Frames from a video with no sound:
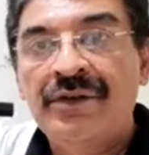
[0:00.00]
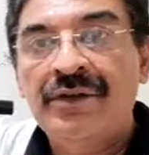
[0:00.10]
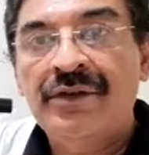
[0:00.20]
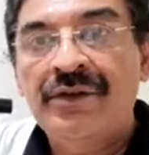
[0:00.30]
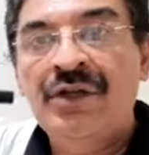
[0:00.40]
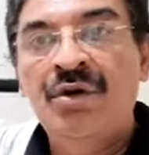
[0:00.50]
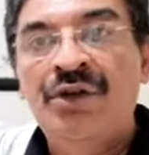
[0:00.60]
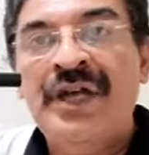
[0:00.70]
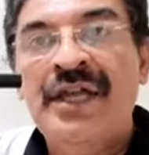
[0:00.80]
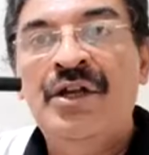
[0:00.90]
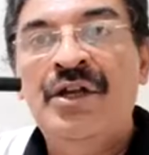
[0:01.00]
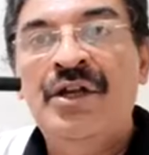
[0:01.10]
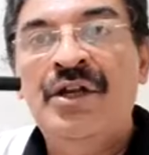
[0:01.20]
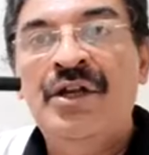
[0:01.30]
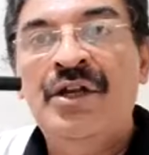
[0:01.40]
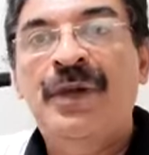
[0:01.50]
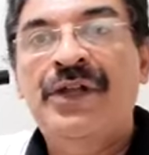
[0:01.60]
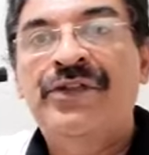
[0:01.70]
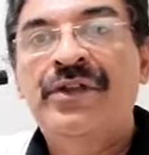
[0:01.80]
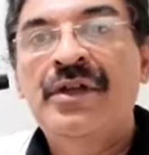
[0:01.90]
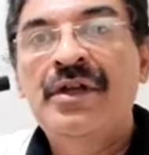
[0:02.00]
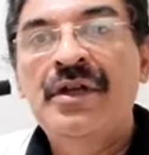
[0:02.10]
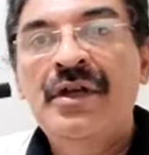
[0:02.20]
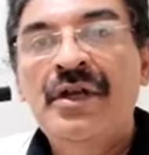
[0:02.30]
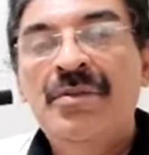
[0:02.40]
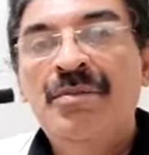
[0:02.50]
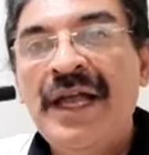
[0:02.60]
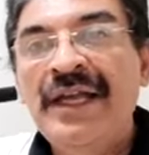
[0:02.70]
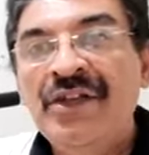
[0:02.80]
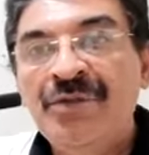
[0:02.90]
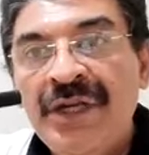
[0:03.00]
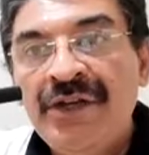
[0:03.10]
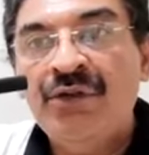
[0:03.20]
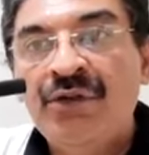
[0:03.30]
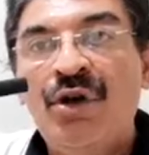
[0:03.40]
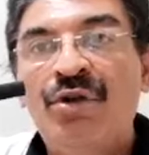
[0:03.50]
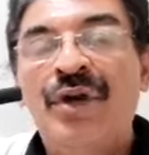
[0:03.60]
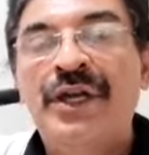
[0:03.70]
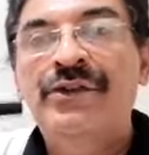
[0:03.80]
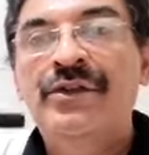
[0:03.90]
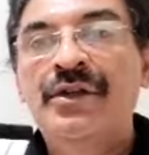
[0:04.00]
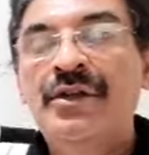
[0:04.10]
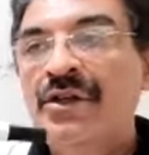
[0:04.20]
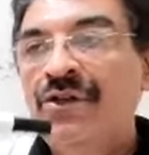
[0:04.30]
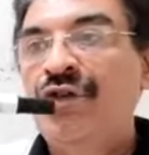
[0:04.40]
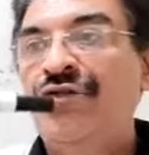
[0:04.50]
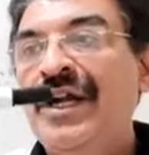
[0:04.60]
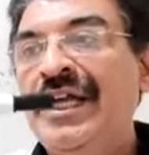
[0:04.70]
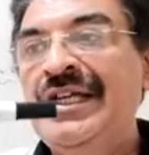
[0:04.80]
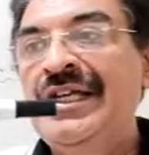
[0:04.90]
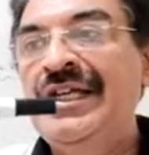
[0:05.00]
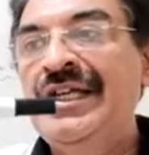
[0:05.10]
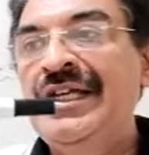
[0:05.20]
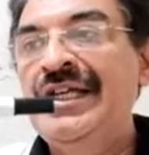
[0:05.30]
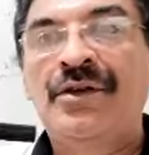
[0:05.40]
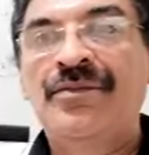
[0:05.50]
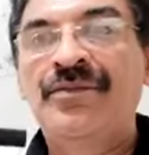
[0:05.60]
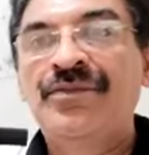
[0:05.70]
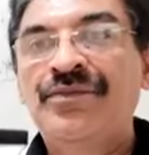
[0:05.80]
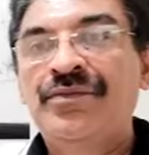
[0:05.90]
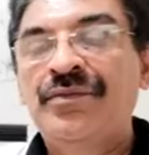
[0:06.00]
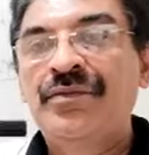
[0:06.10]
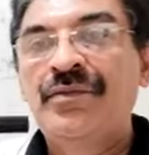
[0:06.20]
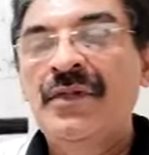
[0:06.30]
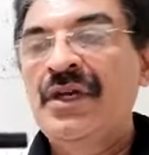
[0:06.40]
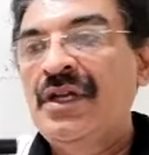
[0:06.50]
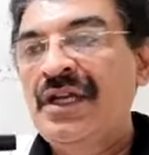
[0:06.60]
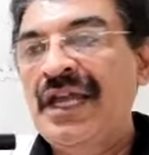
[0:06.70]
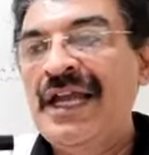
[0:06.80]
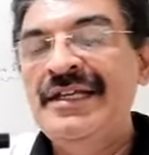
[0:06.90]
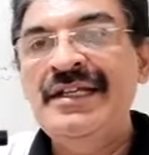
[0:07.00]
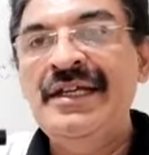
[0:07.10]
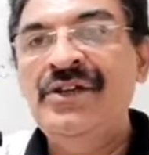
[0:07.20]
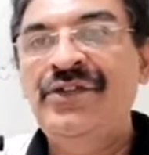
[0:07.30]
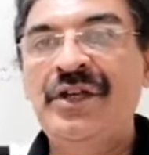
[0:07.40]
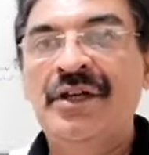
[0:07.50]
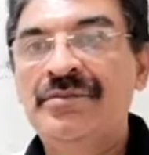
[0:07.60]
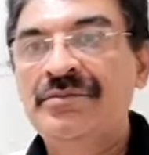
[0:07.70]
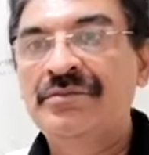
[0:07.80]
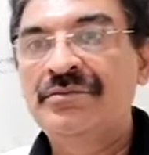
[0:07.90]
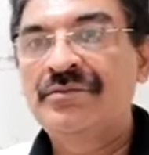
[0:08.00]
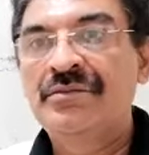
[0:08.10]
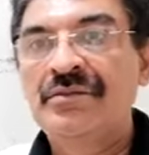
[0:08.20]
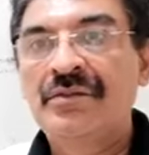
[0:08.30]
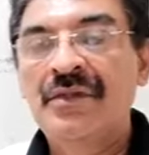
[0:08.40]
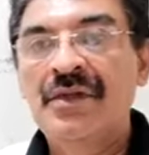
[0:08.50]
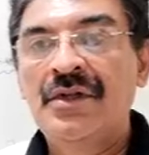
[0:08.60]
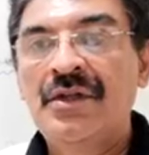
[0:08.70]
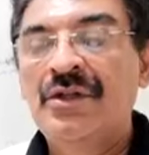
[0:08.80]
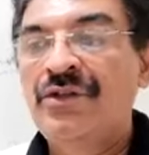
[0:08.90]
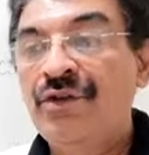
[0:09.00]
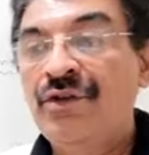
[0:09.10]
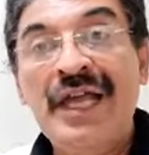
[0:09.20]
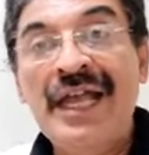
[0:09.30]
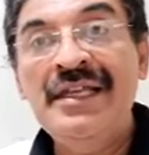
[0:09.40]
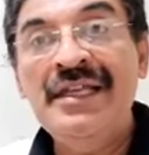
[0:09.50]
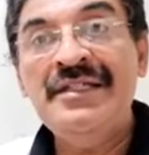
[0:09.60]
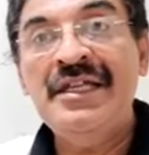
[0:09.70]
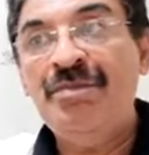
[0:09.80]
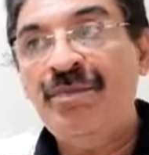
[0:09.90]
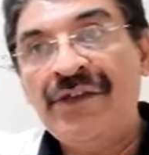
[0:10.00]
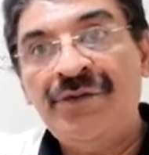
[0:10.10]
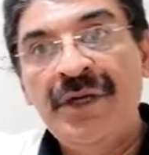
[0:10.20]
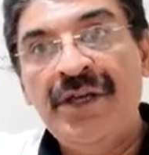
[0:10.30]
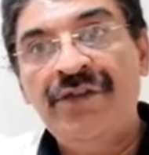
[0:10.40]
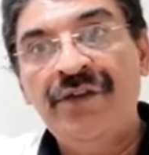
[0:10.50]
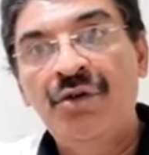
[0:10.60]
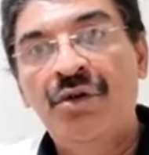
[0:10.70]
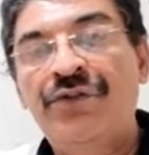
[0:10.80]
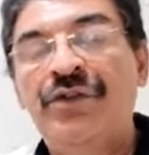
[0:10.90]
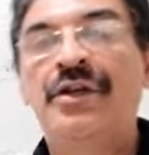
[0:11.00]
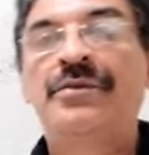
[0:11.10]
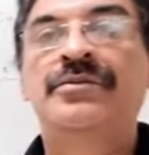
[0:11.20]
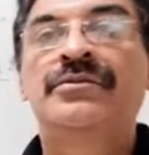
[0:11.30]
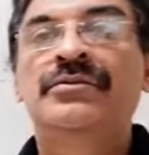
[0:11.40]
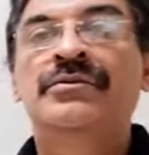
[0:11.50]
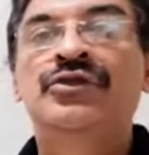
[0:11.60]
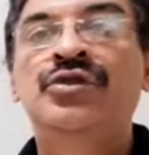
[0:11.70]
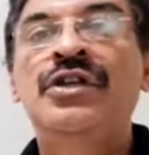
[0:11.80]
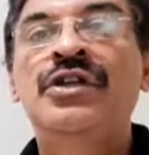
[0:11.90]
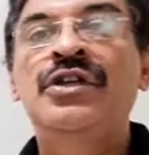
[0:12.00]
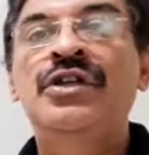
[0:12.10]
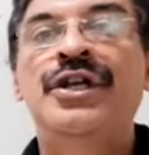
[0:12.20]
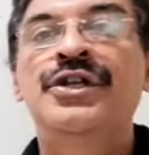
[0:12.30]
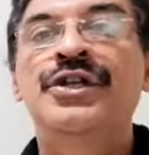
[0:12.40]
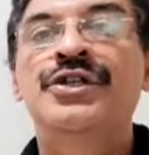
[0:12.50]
If it goes anti-clockwise, it is plus. Minus means clockwise. So 180 is here. 90 is here. So 90 plus means it goes here. So important.